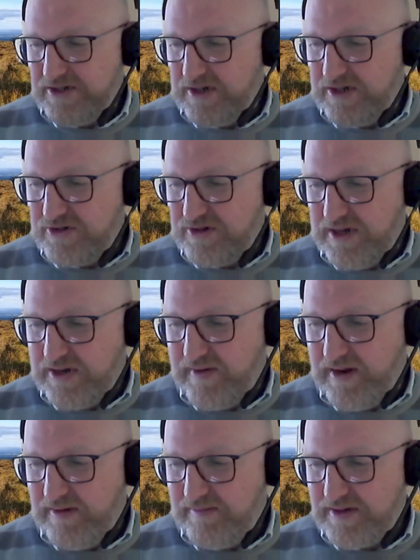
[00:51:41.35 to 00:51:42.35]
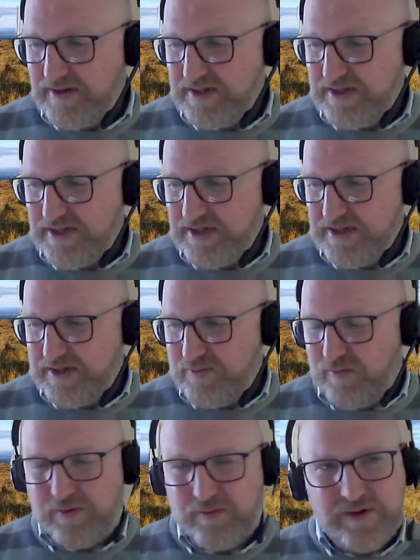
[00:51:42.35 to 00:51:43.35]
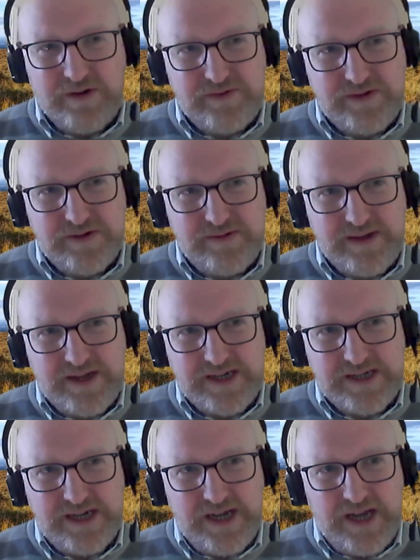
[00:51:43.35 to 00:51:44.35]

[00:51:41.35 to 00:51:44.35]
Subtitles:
and trail development is one way of doing that.